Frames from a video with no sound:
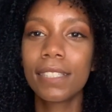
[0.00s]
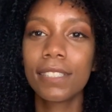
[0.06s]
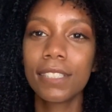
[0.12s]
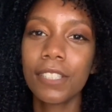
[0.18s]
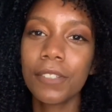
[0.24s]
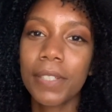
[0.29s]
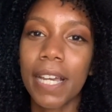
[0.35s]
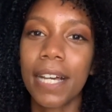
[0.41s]

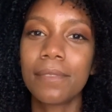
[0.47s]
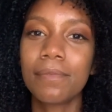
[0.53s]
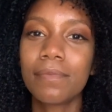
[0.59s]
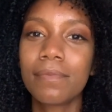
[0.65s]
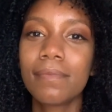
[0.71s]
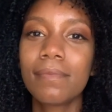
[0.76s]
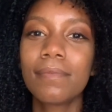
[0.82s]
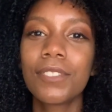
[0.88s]
So yeah,
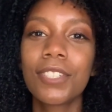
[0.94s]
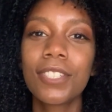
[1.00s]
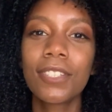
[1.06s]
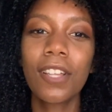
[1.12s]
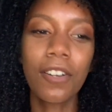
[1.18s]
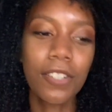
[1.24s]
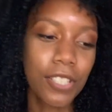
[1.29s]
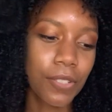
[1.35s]

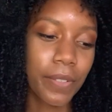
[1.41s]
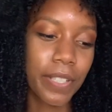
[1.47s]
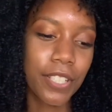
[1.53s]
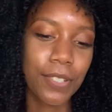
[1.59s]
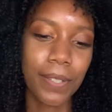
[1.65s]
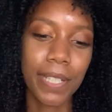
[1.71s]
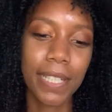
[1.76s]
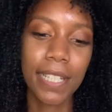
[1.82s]
long story
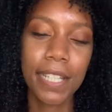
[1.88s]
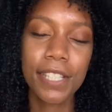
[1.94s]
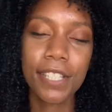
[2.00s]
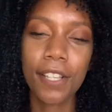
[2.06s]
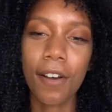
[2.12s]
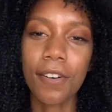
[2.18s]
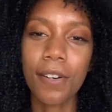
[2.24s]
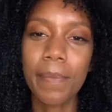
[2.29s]
short, it's
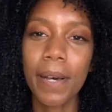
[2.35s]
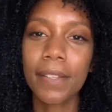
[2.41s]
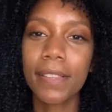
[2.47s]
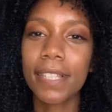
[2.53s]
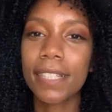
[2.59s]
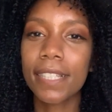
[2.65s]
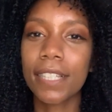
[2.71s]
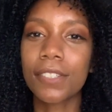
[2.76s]
all
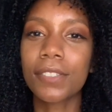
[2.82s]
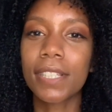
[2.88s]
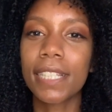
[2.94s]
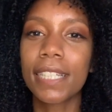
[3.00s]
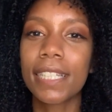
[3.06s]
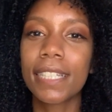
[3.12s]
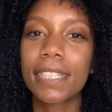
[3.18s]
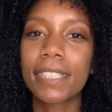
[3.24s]
about the little
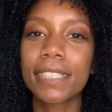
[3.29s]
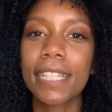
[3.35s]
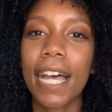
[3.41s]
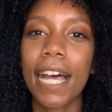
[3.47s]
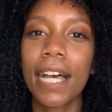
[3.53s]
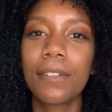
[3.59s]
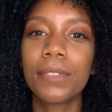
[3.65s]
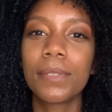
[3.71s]
things
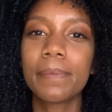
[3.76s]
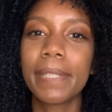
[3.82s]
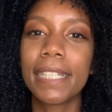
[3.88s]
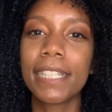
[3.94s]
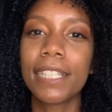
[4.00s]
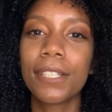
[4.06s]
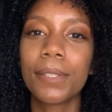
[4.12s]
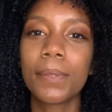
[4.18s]
that will
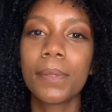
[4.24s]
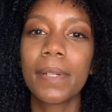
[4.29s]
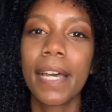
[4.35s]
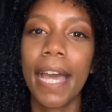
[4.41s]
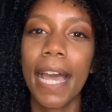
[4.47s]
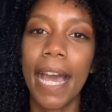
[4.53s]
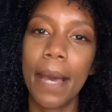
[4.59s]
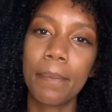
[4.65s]
make you
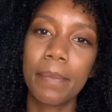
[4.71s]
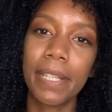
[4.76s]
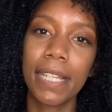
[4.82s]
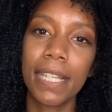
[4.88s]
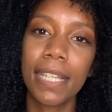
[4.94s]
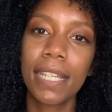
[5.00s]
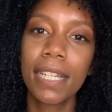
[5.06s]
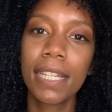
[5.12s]

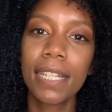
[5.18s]
happy.